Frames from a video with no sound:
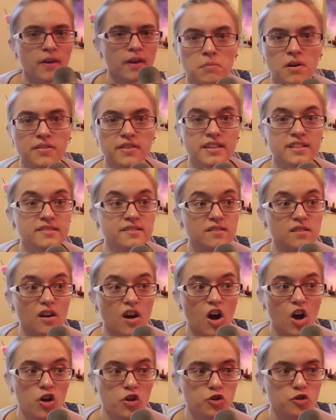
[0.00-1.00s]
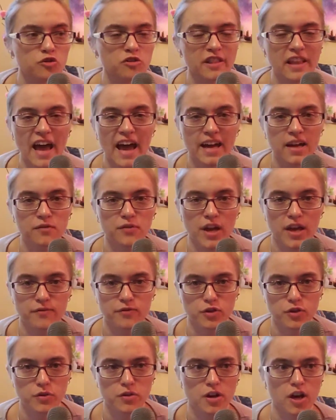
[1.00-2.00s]
but this utter lack of
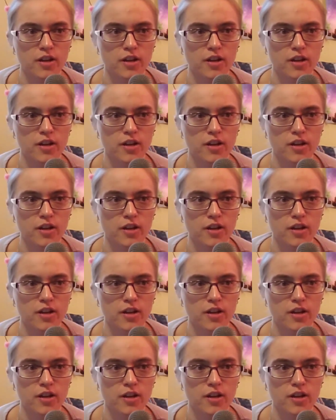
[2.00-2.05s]
effort